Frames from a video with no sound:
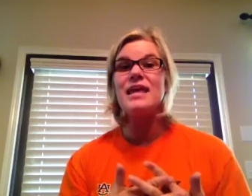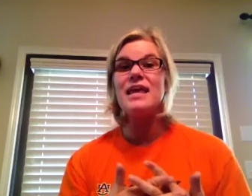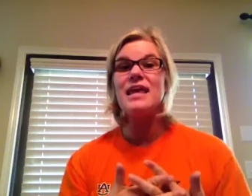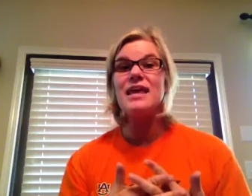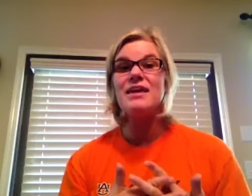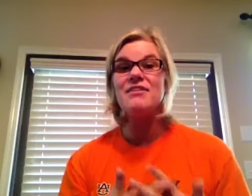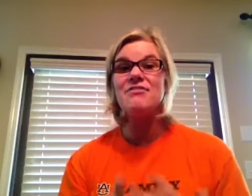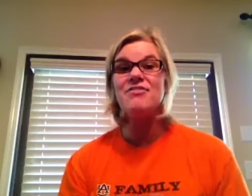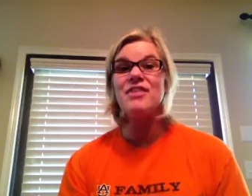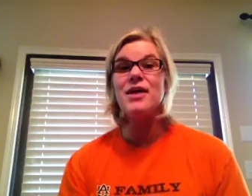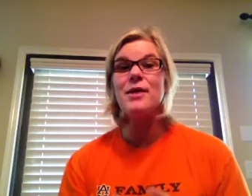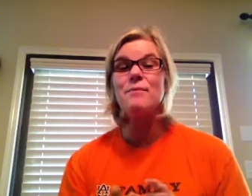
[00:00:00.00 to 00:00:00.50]

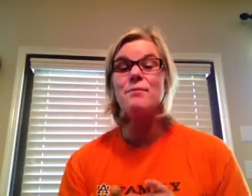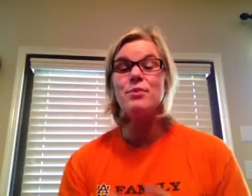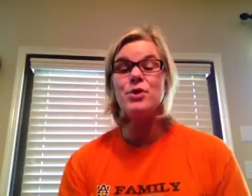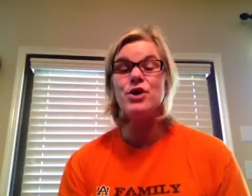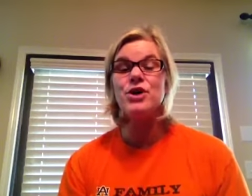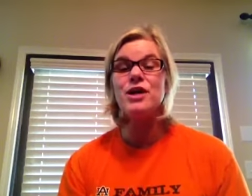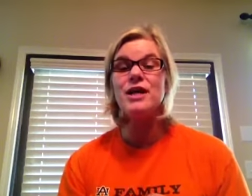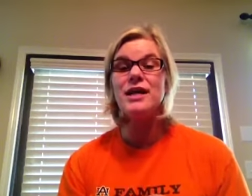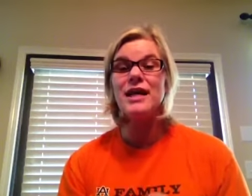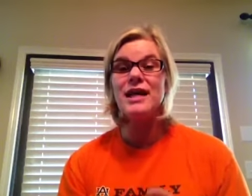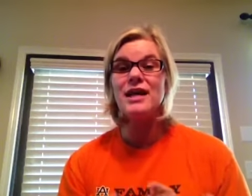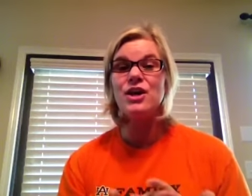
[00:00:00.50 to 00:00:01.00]
if they
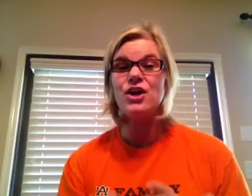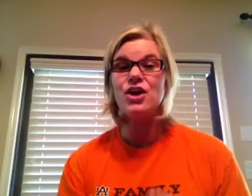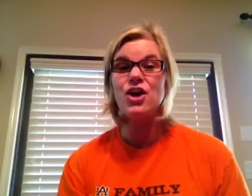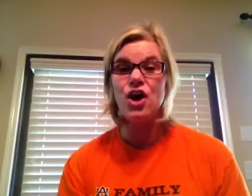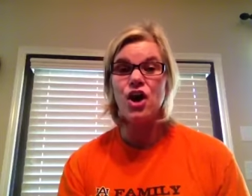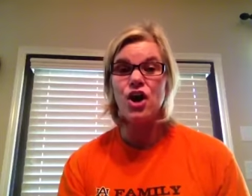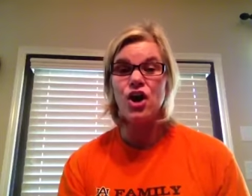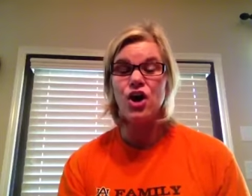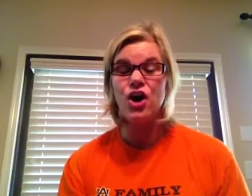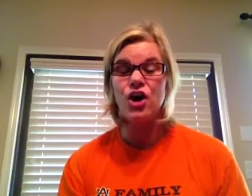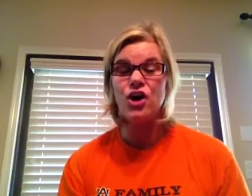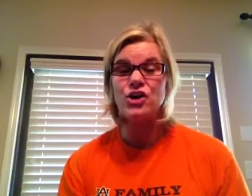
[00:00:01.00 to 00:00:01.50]
put it in a
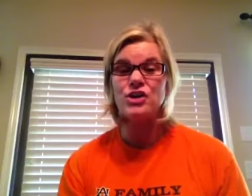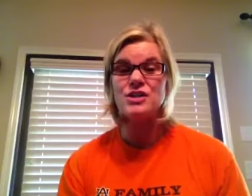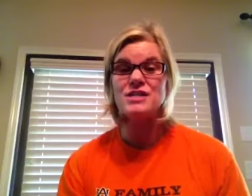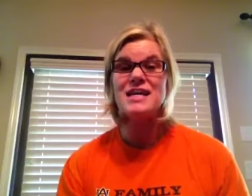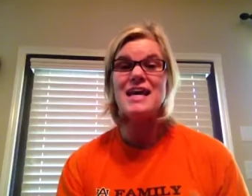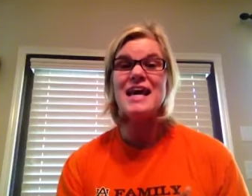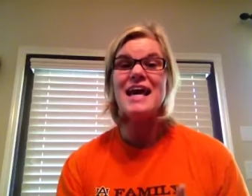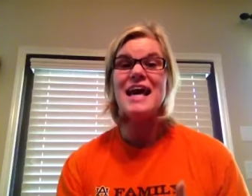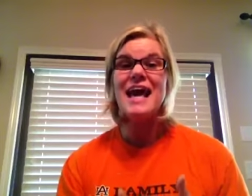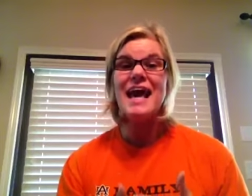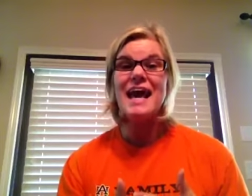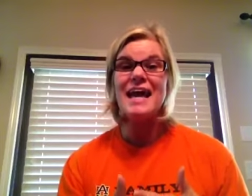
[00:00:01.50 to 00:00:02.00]
cart
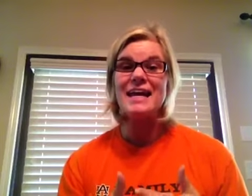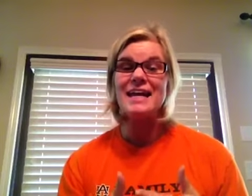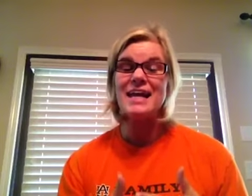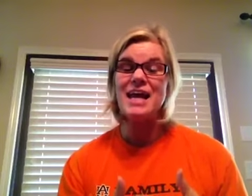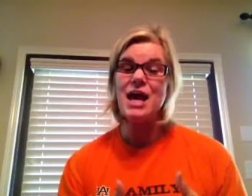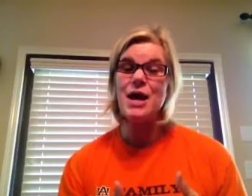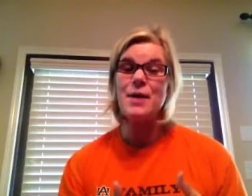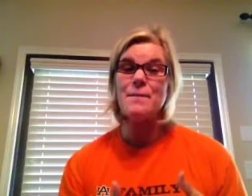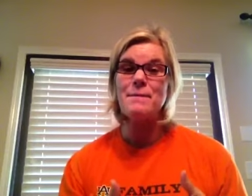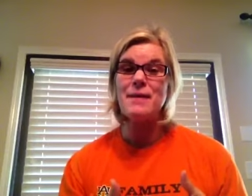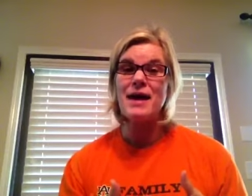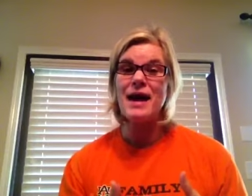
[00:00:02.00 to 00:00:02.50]
and
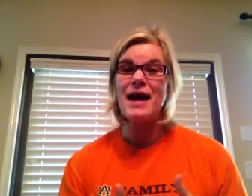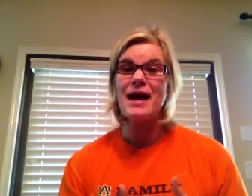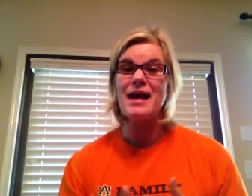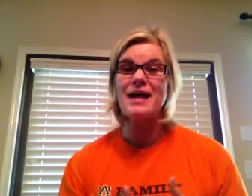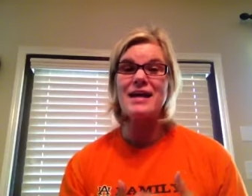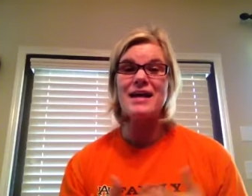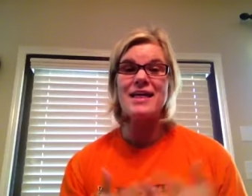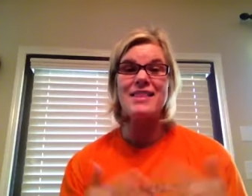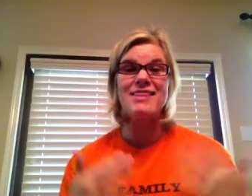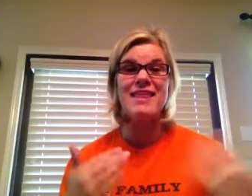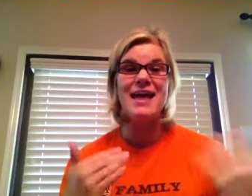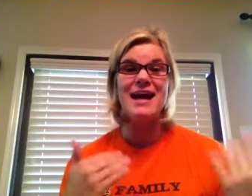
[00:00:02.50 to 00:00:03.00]
come
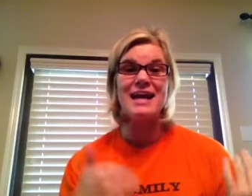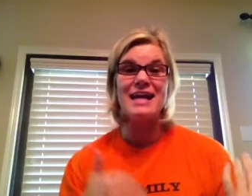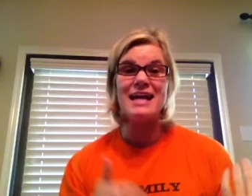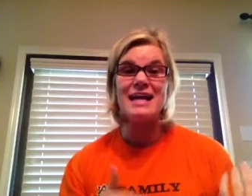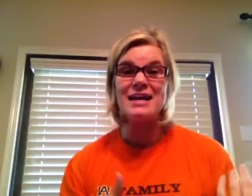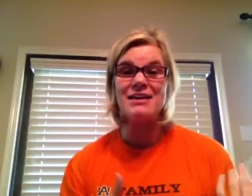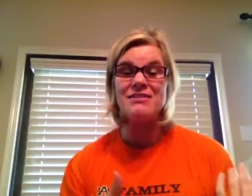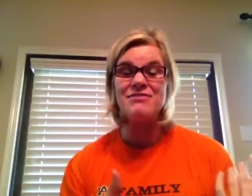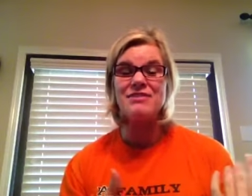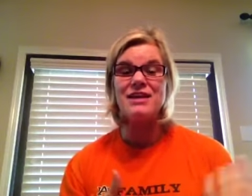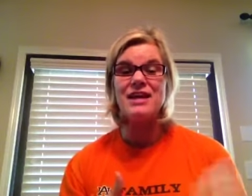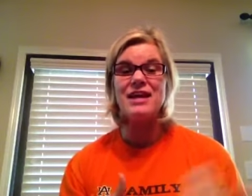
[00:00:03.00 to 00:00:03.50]
back that
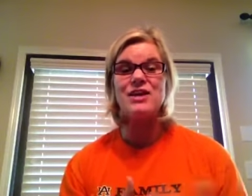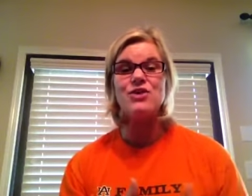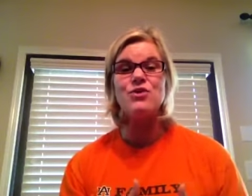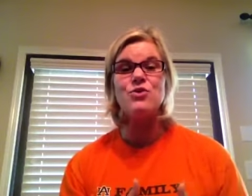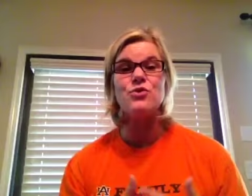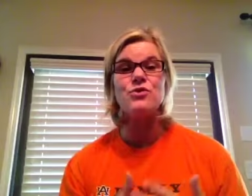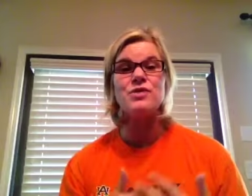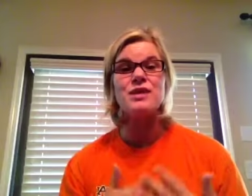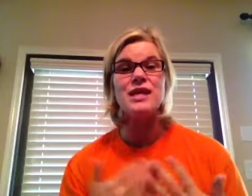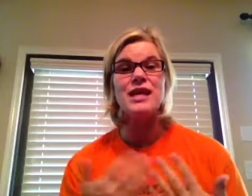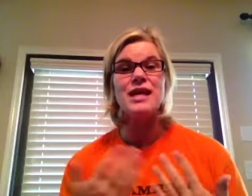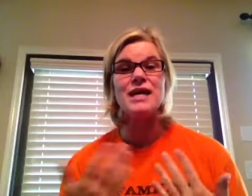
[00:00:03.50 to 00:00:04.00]
evening
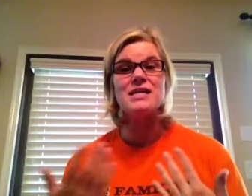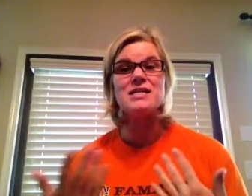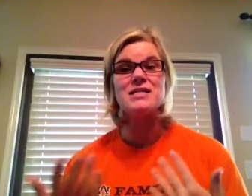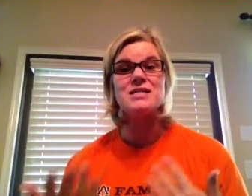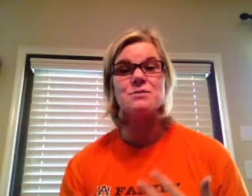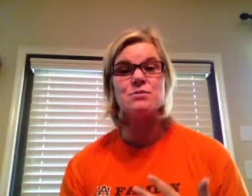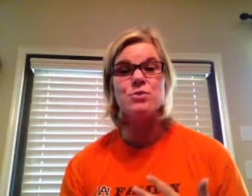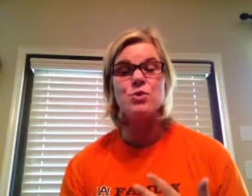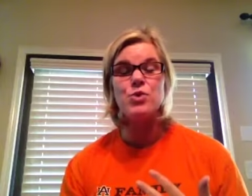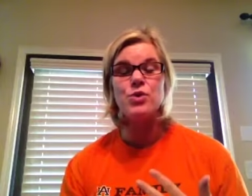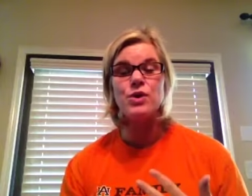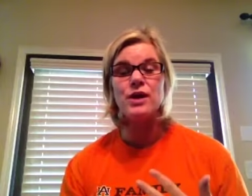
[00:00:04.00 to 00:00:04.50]
or the next
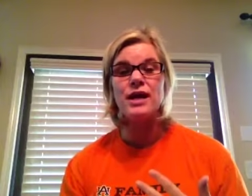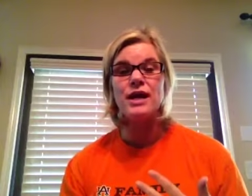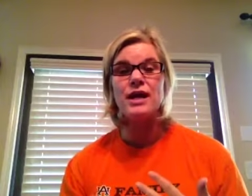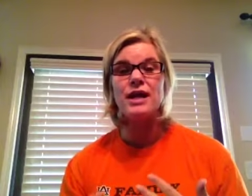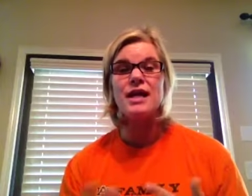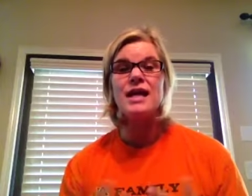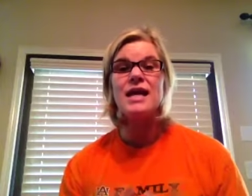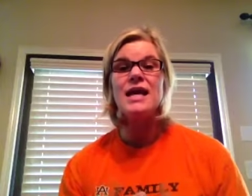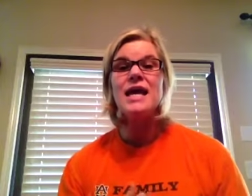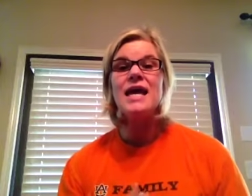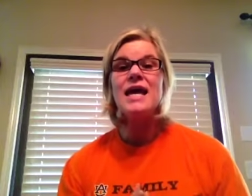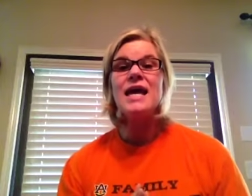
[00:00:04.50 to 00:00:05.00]
morning,
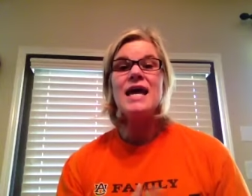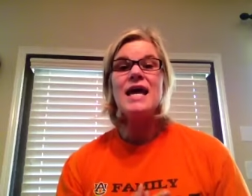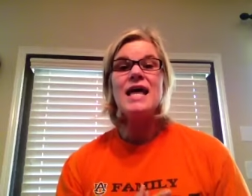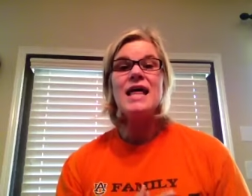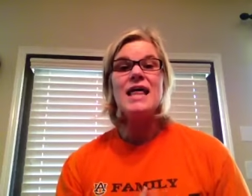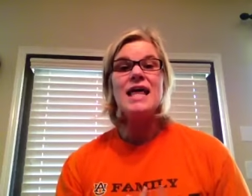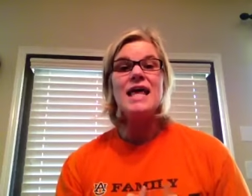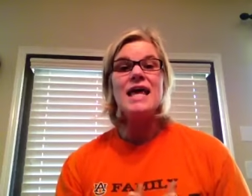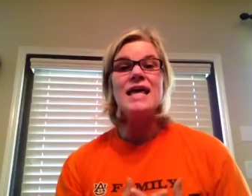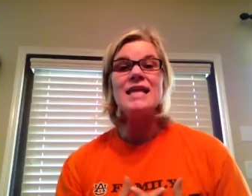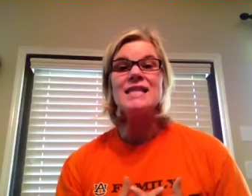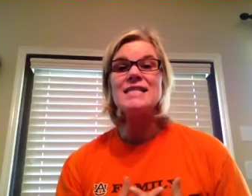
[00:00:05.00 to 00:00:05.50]

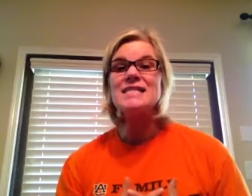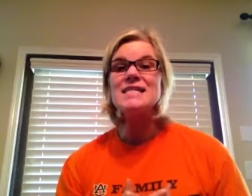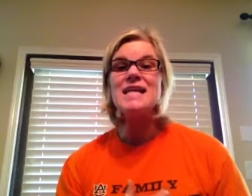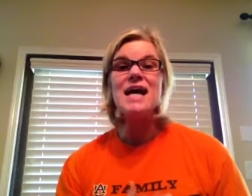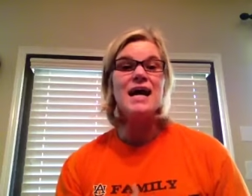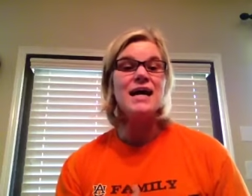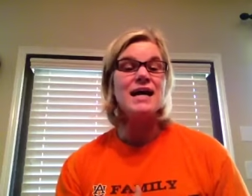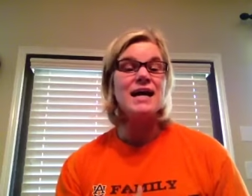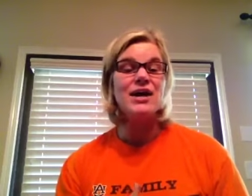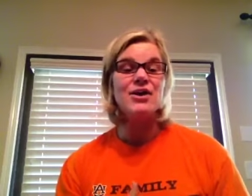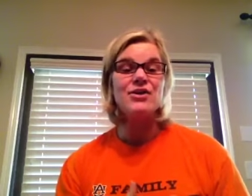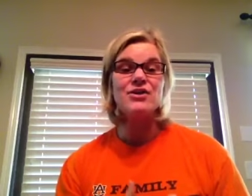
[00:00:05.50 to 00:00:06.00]
it's
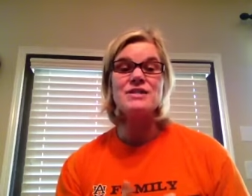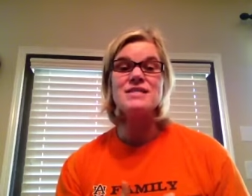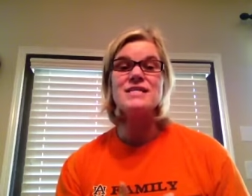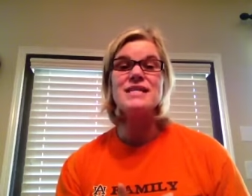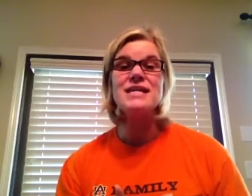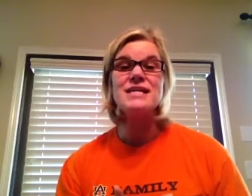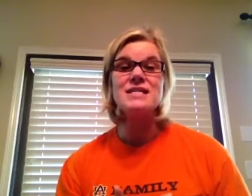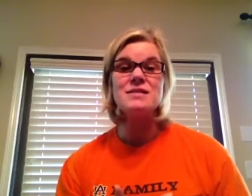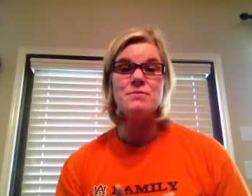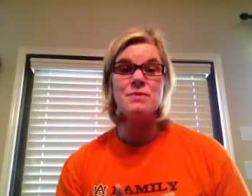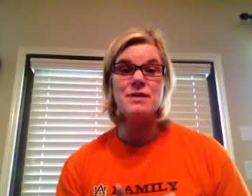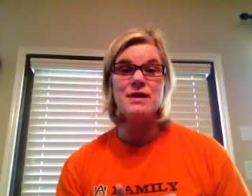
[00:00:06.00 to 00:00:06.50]
not
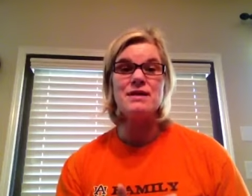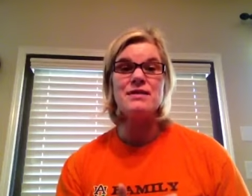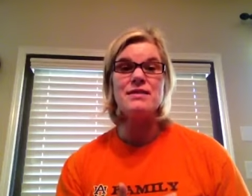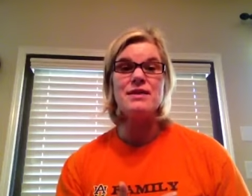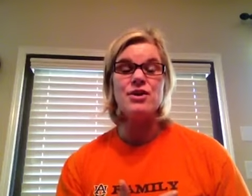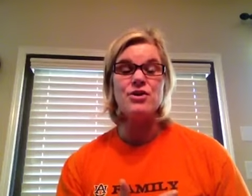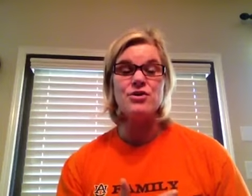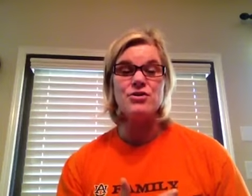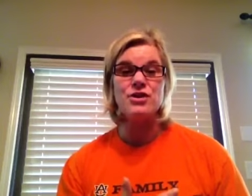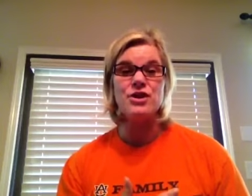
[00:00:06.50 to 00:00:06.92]
guaranteed to be there.